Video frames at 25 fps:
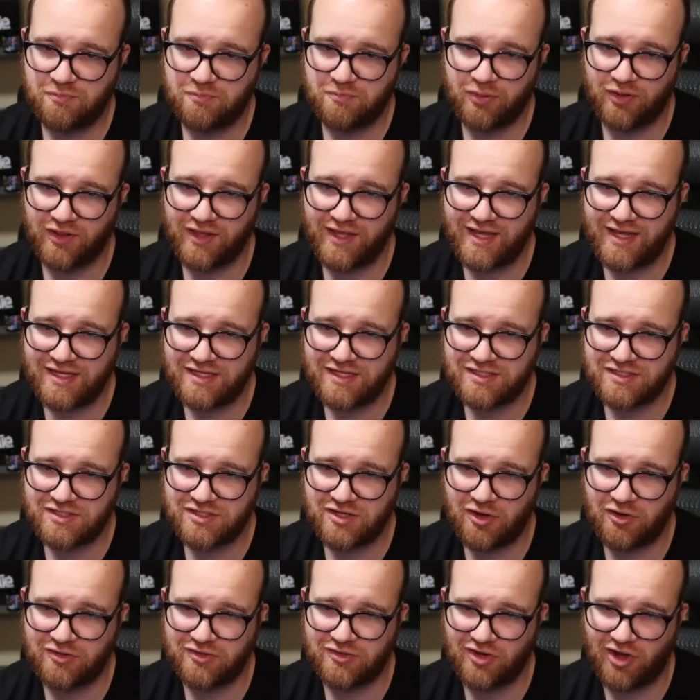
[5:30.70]
Please,
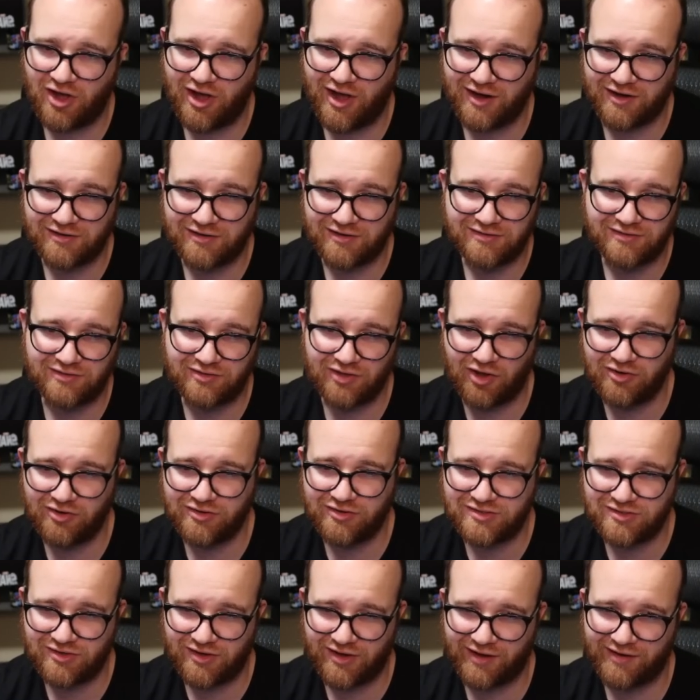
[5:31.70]
no dog.
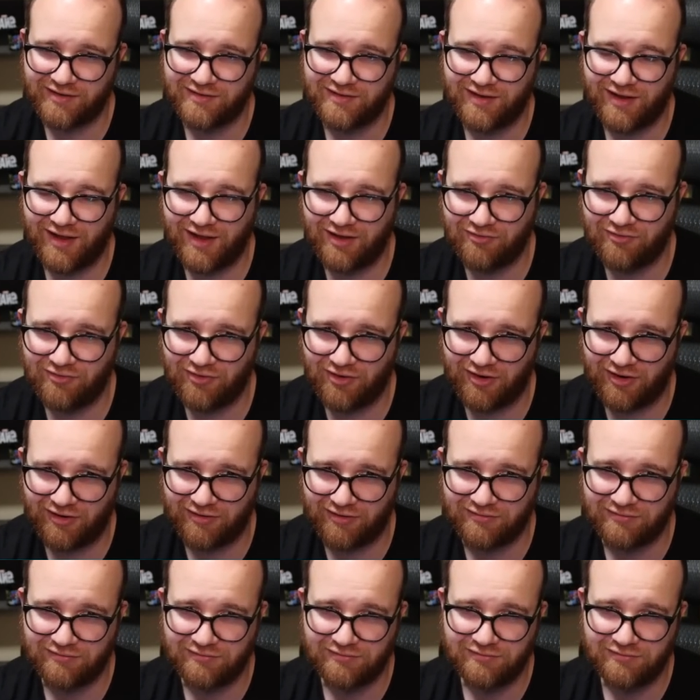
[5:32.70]
Don't do it. Have a heart.